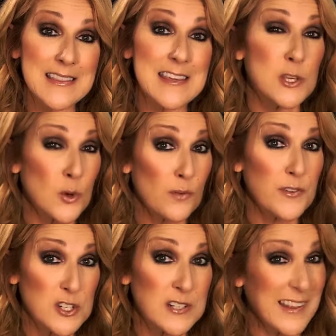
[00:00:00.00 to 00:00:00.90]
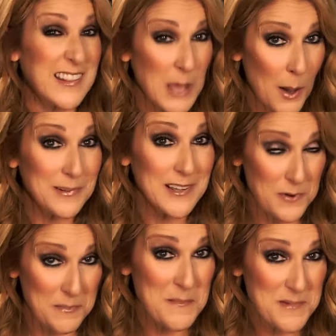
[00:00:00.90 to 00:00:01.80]
at the Eurovision in
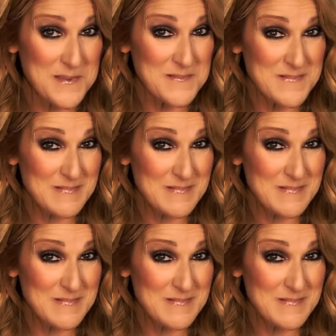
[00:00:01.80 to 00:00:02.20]
Dublin, remember?